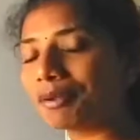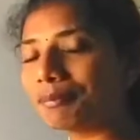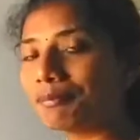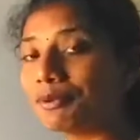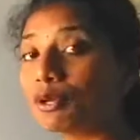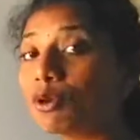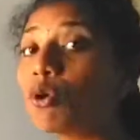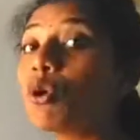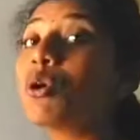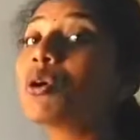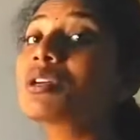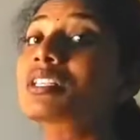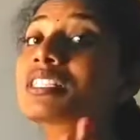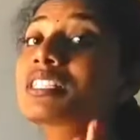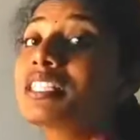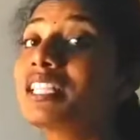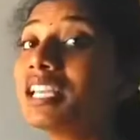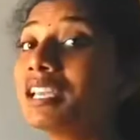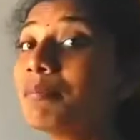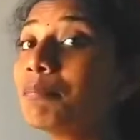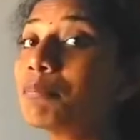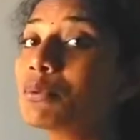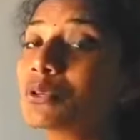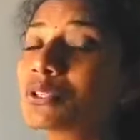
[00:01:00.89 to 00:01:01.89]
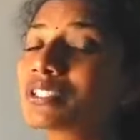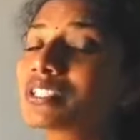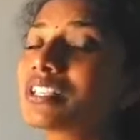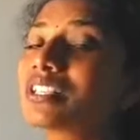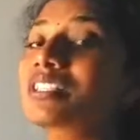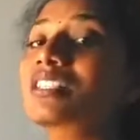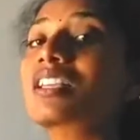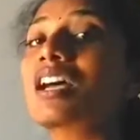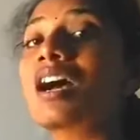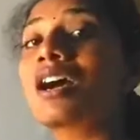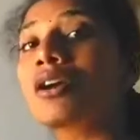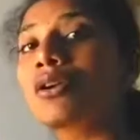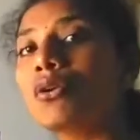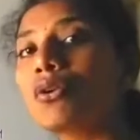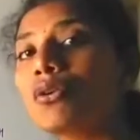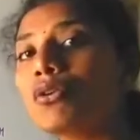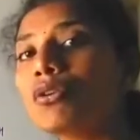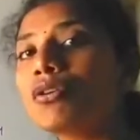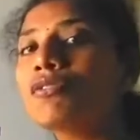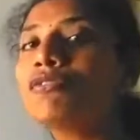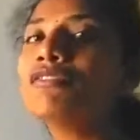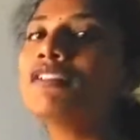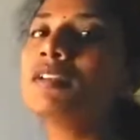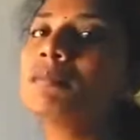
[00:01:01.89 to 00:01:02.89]
Because they possess a
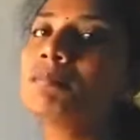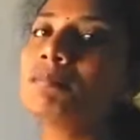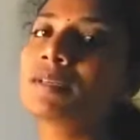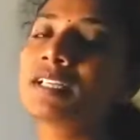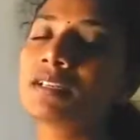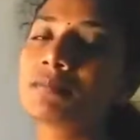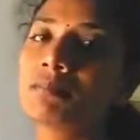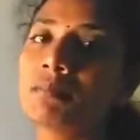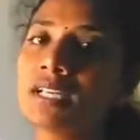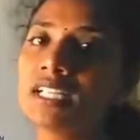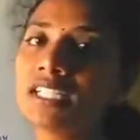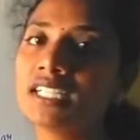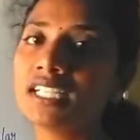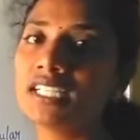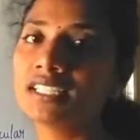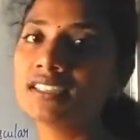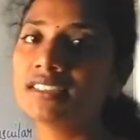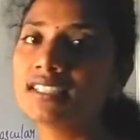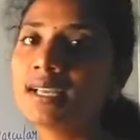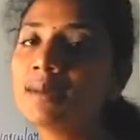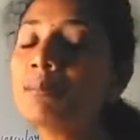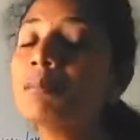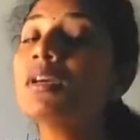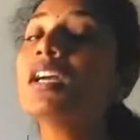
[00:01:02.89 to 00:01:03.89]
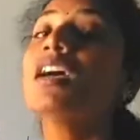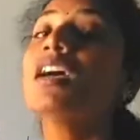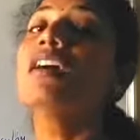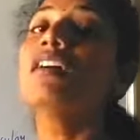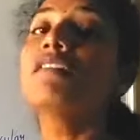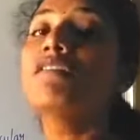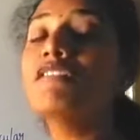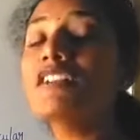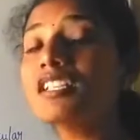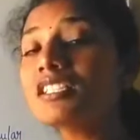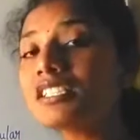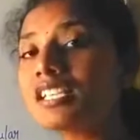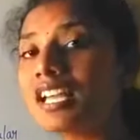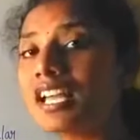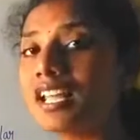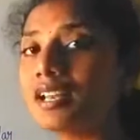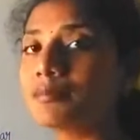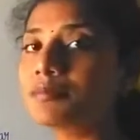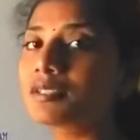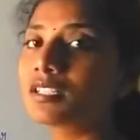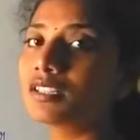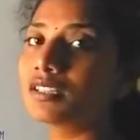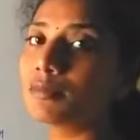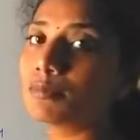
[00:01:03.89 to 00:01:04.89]
chlorophyll pigment in them which
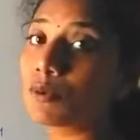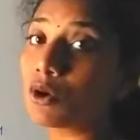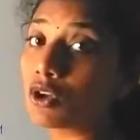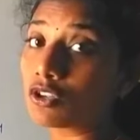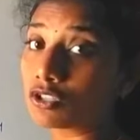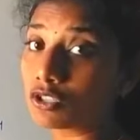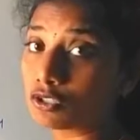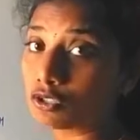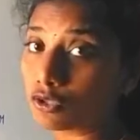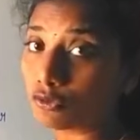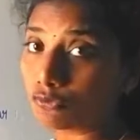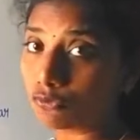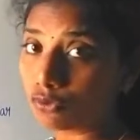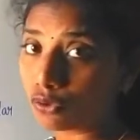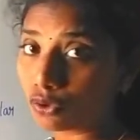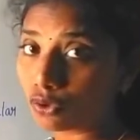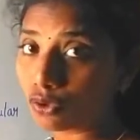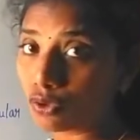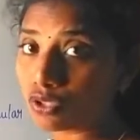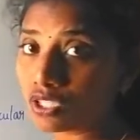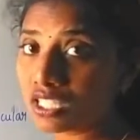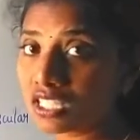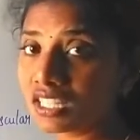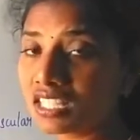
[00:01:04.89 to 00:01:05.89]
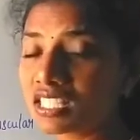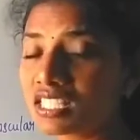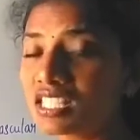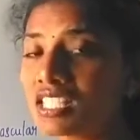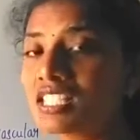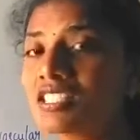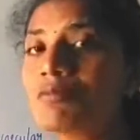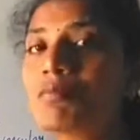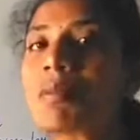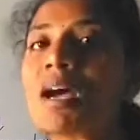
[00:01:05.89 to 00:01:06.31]
helps in the process of photosynthesis.